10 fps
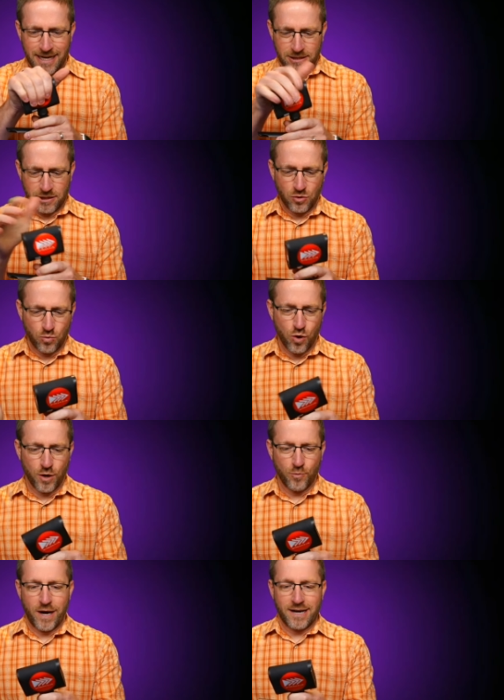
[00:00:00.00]
It's a little
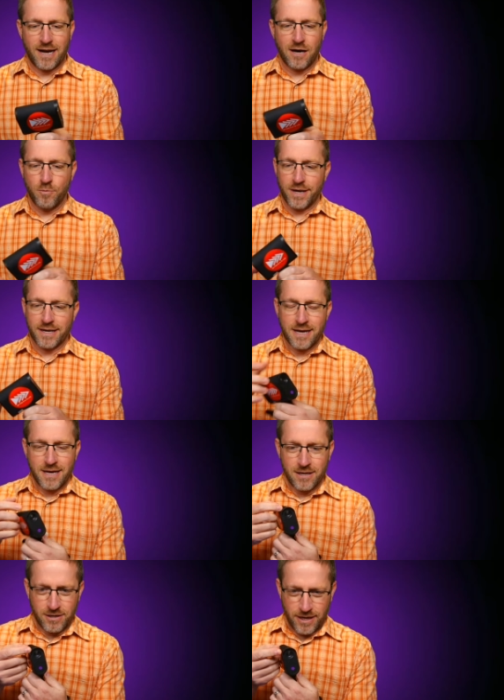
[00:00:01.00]
warm right now, but
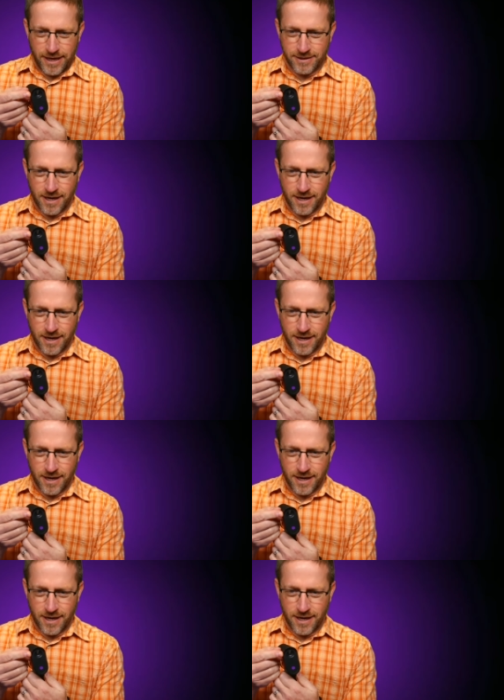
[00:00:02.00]
it's